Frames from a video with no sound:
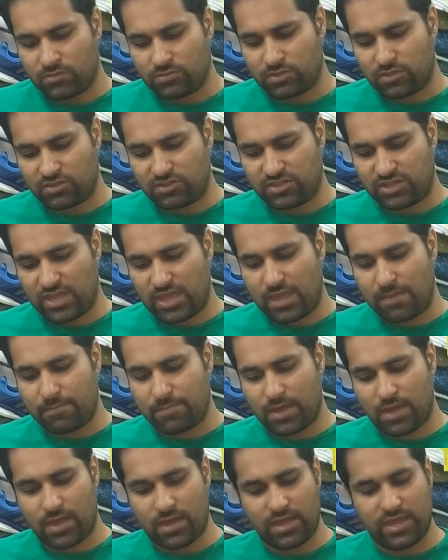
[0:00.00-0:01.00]
the
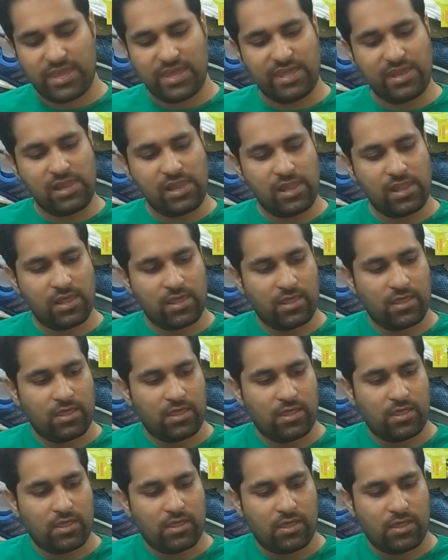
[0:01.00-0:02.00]
same heel,
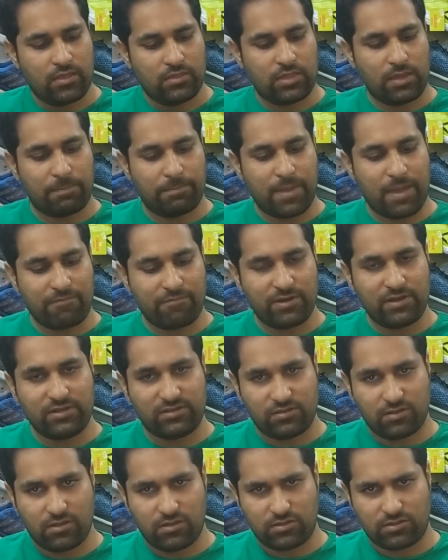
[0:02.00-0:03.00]
the
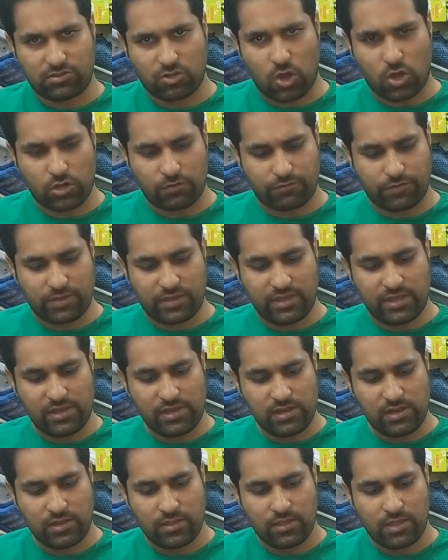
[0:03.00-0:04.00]
beveled sort of a heel.